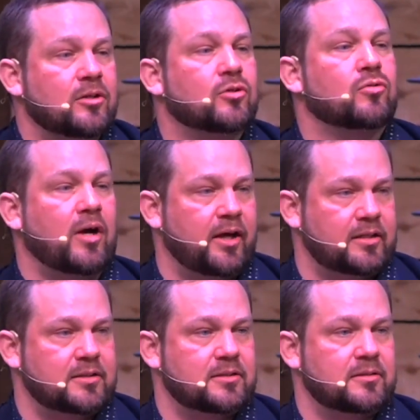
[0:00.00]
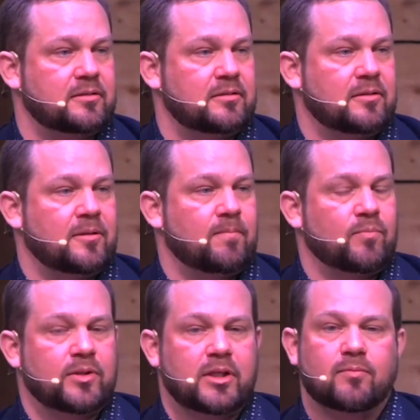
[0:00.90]
Christ.
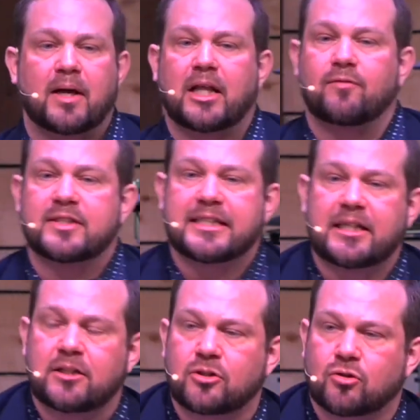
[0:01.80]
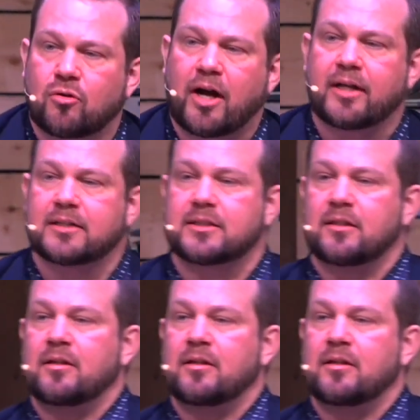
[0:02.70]
If my life is in Christ,